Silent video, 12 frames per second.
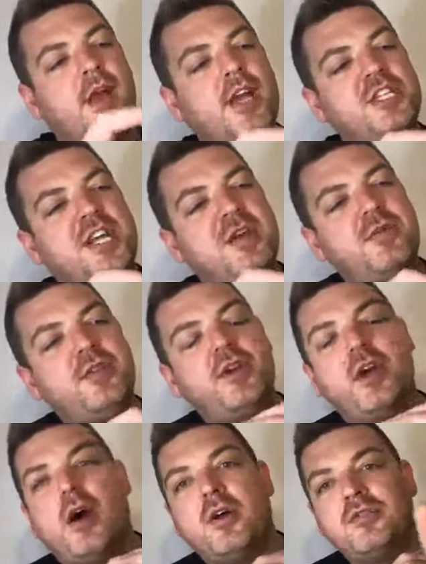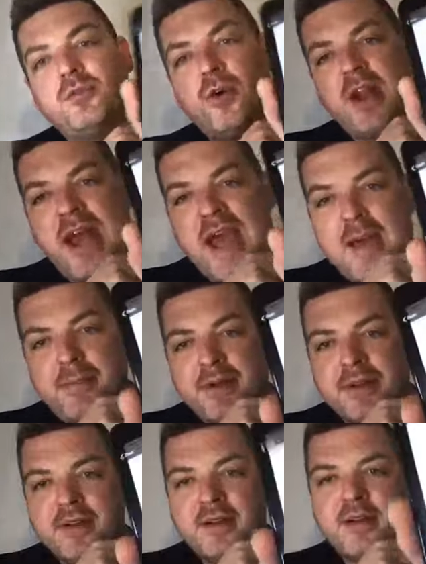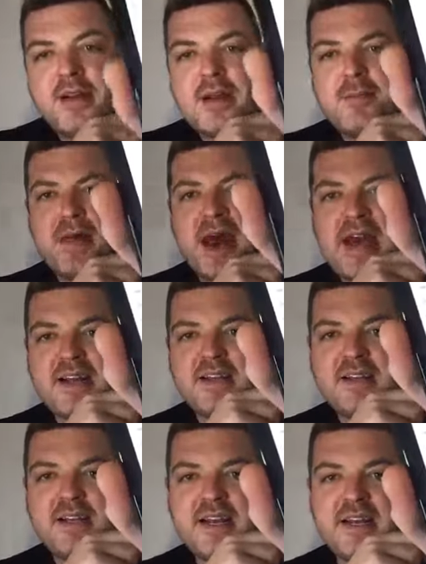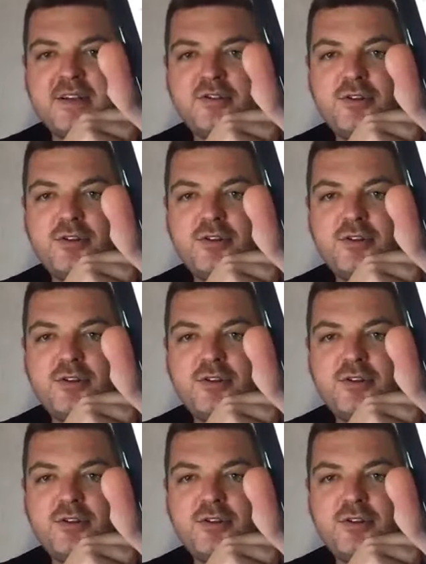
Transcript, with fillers: I share with you guys what happened back in